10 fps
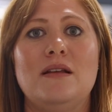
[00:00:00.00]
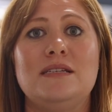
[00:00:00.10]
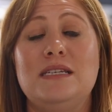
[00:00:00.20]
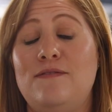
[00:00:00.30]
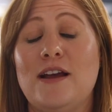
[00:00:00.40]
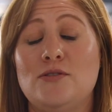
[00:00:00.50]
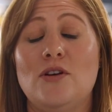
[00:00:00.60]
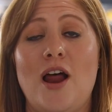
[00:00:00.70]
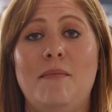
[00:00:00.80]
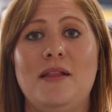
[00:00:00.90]
defect or
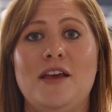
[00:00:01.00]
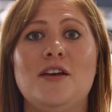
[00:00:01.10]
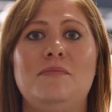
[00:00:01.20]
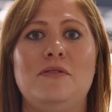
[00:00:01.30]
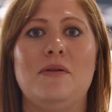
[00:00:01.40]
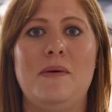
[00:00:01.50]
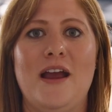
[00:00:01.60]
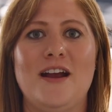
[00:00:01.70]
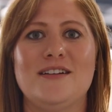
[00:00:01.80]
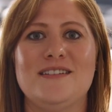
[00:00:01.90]
anomaly could be
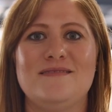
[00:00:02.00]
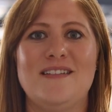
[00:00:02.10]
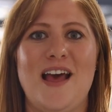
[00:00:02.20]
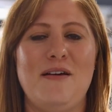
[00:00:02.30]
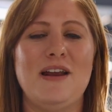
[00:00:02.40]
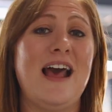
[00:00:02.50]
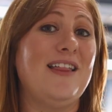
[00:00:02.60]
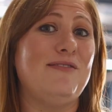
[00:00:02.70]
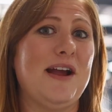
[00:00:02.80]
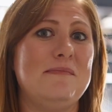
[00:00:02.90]
repaired. I would
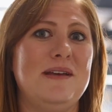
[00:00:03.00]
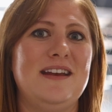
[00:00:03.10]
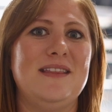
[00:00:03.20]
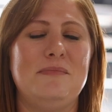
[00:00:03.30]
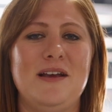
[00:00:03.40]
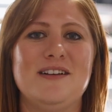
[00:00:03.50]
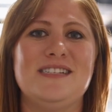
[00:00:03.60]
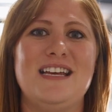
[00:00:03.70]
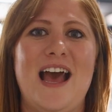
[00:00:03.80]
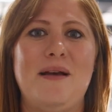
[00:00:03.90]
highly recommend the
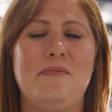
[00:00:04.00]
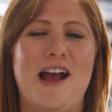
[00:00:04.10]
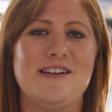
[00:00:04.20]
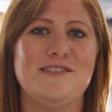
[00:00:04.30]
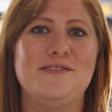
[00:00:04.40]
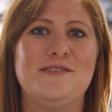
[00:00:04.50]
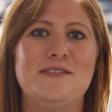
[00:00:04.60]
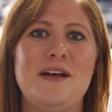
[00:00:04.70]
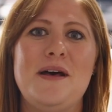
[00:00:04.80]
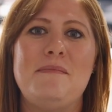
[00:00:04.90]
PRCI Practical
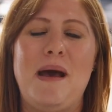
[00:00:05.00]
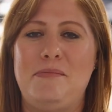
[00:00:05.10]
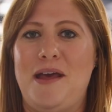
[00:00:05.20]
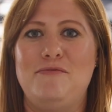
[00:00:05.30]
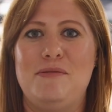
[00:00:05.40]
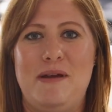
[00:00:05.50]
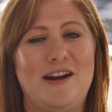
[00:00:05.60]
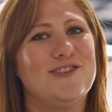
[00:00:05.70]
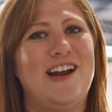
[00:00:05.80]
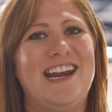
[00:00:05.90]
Pipeline
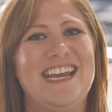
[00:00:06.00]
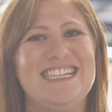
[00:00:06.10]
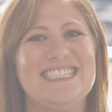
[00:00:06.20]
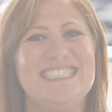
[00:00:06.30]
Repair Training.